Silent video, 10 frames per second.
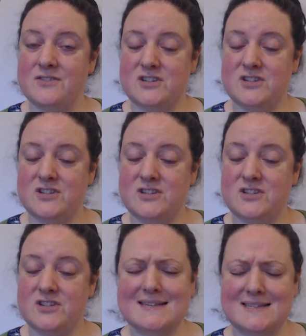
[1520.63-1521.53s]
She gets
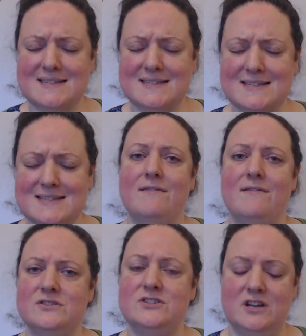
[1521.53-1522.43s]
65
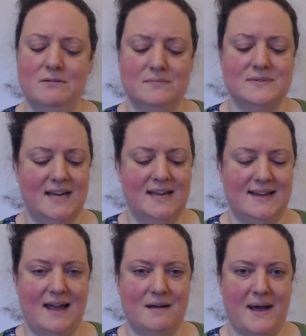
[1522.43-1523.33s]
costumes in
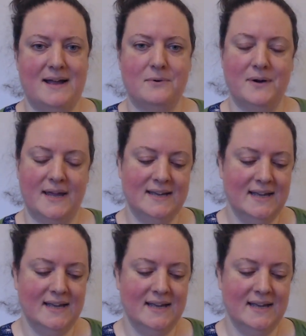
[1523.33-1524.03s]
that bad boy,